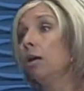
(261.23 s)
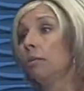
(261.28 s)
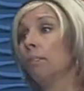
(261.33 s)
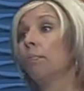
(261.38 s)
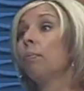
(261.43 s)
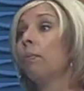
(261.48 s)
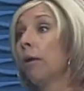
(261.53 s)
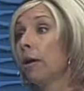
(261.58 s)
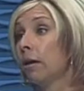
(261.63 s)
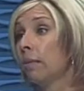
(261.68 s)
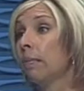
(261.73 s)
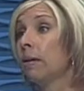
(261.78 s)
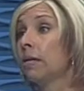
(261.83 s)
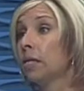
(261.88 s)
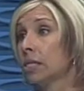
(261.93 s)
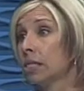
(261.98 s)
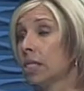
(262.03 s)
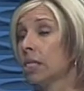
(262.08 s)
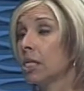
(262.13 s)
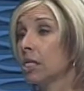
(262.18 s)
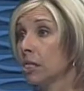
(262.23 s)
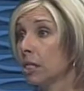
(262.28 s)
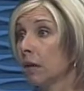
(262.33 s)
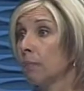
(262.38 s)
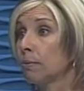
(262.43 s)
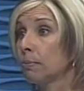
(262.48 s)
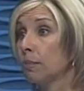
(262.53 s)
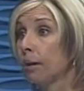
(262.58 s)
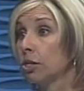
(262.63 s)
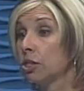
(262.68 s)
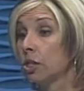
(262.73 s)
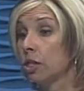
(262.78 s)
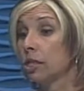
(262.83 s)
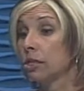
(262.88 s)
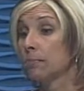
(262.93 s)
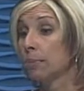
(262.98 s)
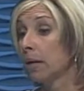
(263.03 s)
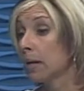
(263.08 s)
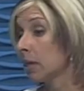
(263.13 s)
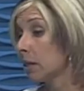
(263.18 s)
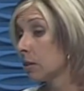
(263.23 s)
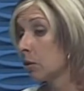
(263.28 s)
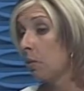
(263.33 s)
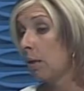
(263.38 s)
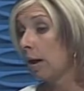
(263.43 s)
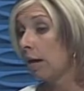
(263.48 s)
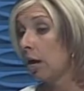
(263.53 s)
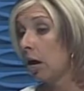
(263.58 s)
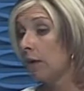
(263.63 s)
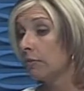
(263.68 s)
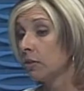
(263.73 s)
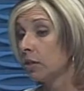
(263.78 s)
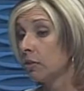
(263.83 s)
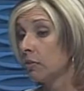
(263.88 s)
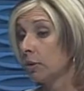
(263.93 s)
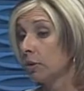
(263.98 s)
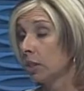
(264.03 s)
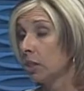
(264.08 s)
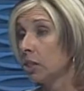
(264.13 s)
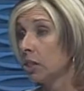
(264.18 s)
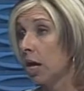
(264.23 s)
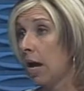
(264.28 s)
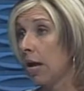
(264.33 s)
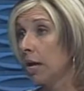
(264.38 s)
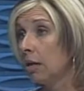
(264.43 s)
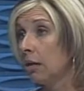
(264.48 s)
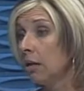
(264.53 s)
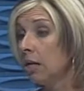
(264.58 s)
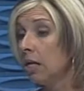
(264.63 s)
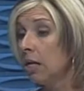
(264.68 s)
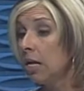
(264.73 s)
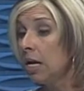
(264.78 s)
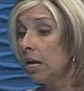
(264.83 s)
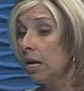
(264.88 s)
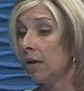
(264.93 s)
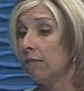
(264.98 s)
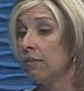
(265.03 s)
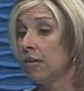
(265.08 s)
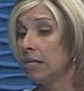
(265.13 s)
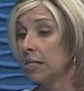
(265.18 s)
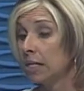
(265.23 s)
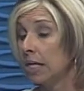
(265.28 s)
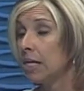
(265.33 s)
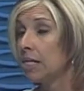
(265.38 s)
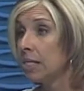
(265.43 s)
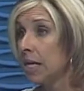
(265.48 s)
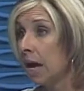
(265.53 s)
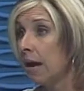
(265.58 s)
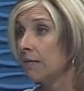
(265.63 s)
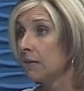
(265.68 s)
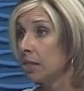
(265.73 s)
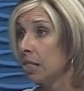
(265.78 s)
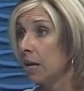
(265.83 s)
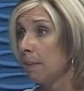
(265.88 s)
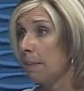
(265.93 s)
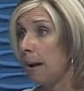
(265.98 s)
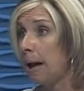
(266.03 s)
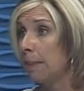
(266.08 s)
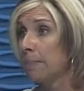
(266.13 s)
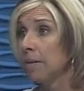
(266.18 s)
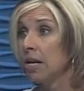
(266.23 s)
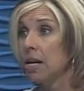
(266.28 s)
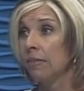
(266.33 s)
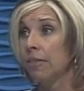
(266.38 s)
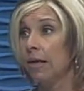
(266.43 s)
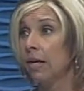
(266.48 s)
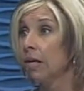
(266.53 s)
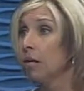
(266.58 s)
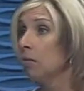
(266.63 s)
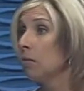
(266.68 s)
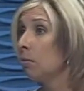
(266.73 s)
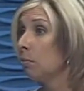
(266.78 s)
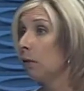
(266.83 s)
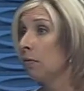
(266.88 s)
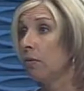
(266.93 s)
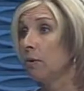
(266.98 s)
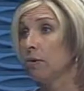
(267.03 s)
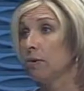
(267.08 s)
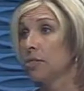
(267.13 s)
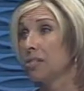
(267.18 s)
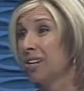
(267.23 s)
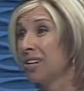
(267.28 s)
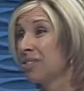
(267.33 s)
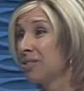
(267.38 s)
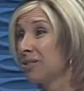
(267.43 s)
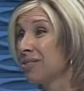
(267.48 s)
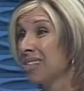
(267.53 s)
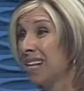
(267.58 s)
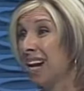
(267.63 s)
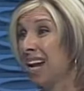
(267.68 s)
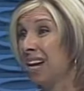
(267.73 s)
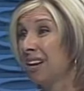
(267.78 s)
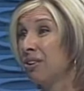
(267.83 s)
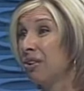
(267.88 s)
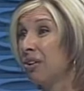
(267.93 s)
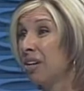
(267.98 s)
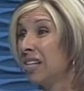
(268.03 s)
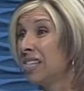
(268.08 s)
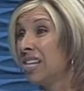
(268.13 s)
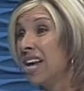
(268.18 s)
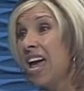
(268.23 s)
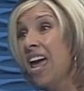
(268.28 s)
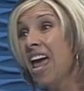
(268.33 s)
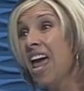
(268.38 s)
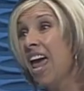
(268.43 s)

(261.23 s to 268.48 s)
bring him in to see the sleep specialist, because quite often with the child, if he does have sleep apnea, they can remove those tonsils and adenoids,